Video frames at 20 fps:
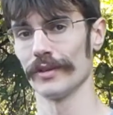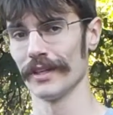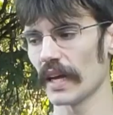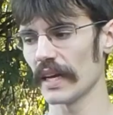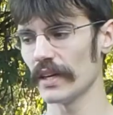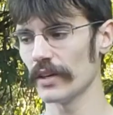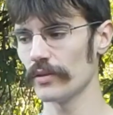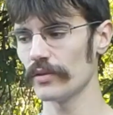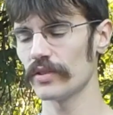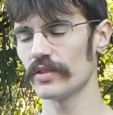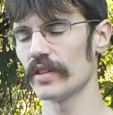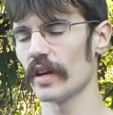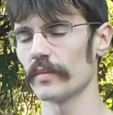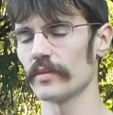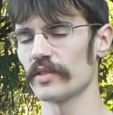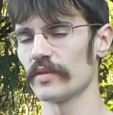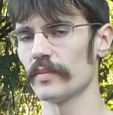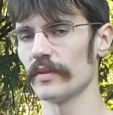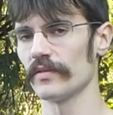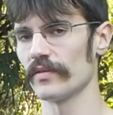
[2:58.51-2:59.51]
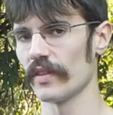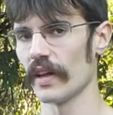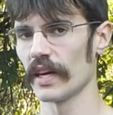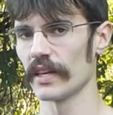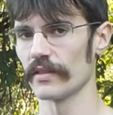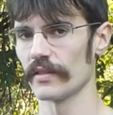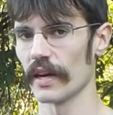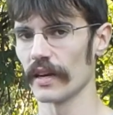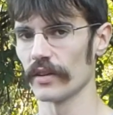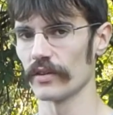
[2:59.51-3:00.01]
I know these numbers have been
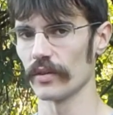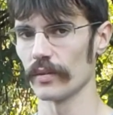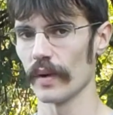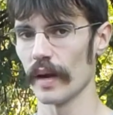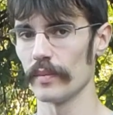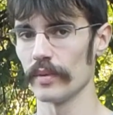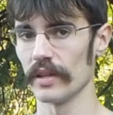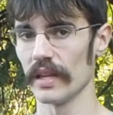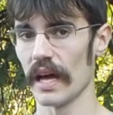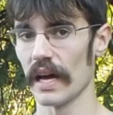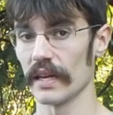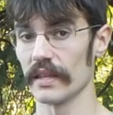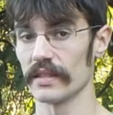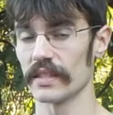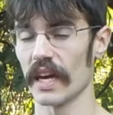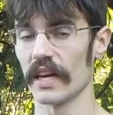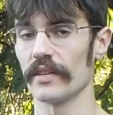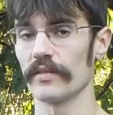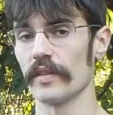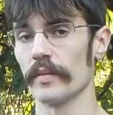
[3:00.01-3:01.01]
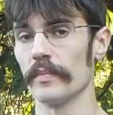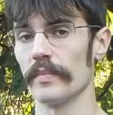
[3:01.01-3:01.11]
flying around on the web a lot as kind of the